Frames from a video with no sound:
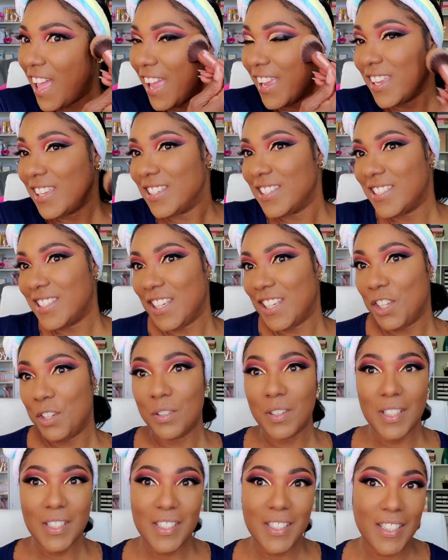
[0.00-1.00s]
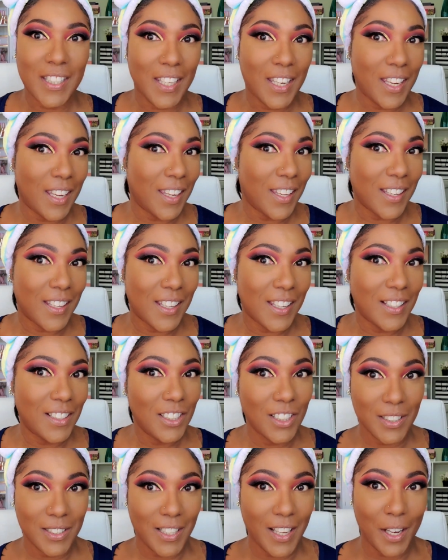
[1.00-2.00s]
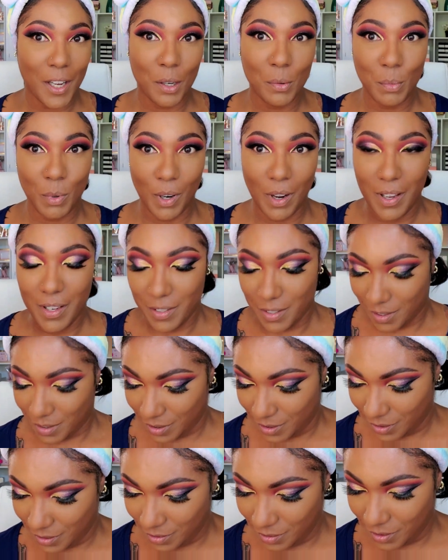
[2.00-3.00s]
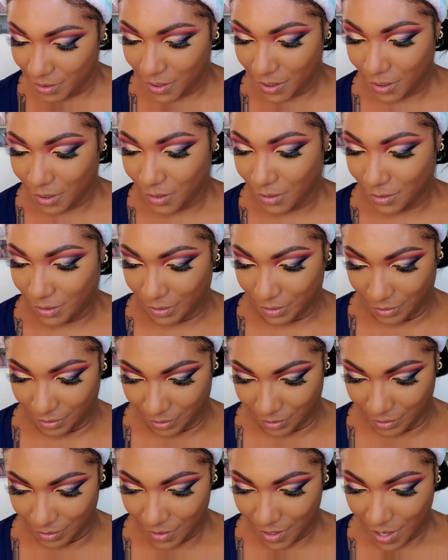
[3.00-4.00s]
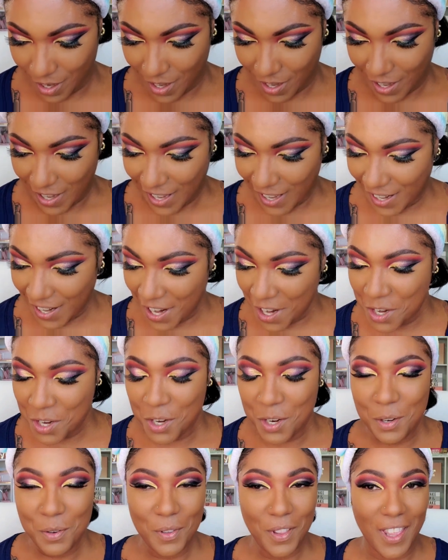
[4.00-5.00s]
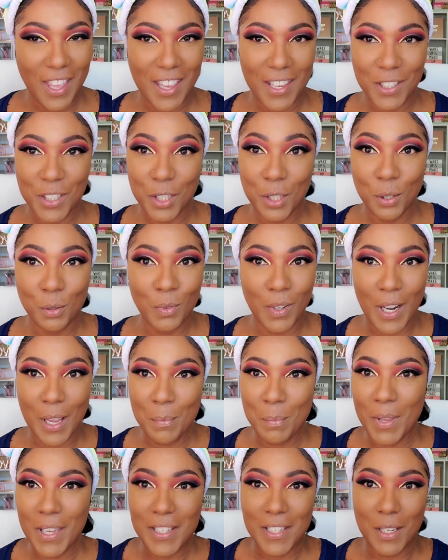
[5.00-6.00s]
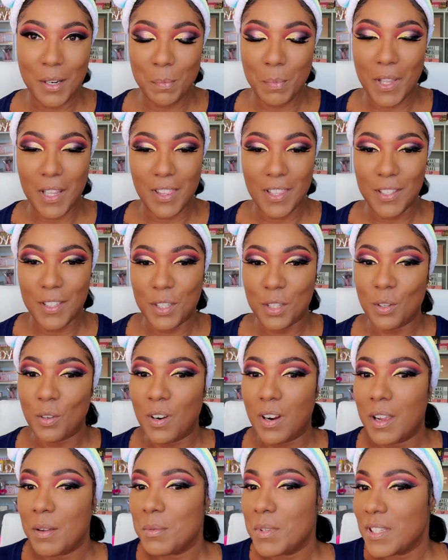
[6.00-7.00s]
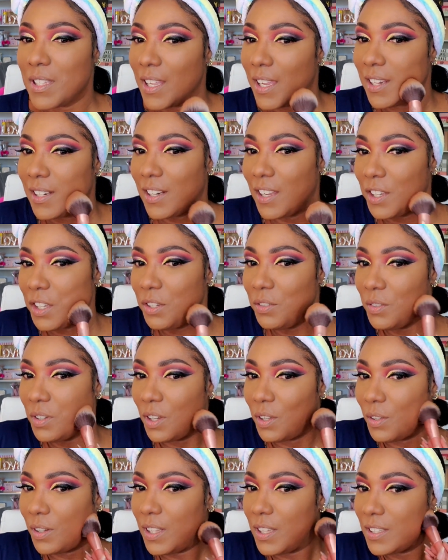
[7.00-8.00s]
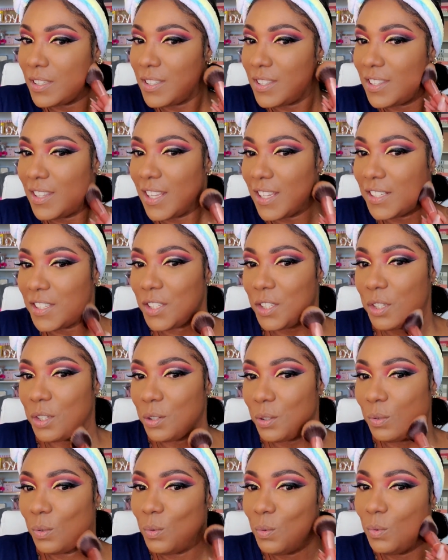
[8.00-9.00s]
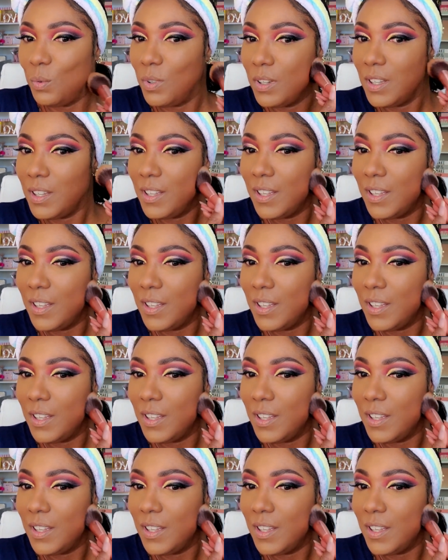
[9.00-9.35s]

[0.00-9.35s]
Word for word: I can see, you can see it. It looks like a bronzer, so. And I knew that too. When I picked it up at the store, I was like, now you know that's, that's too,